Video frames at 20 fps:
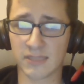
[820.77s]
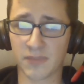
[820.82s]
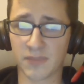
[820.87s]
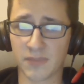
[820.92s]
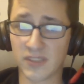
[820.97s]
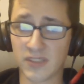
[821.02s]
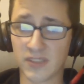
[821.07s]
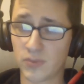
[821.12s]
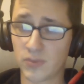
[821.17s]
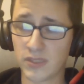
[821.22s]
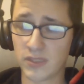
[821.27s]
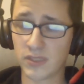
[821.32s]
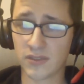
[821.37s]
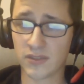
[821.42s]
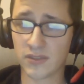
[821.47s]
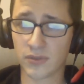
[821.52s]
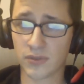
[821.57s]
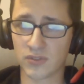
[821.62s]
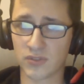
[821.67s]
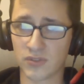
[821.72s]
this
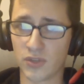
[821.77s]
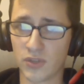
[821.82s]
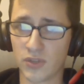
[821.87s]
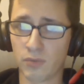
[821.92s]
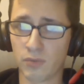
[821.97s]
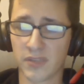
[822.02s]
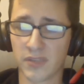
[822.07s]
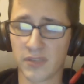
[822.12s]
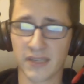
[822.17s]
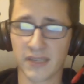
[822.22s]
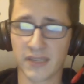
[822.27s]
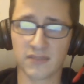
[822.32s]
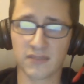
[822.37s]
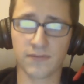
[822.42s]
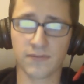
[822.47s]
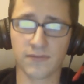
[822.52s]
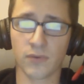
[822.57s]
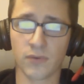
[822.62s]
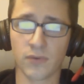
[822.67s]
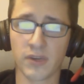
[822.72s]
week there's no plans
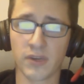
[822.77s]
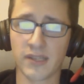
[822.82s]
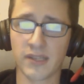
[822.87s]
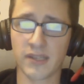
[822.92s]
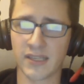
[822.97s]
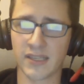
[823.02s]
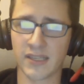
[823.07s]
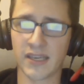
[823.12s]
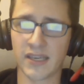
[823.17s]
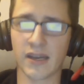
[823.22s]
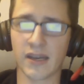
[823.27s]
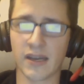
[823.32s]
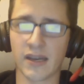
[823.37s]
for it, and again,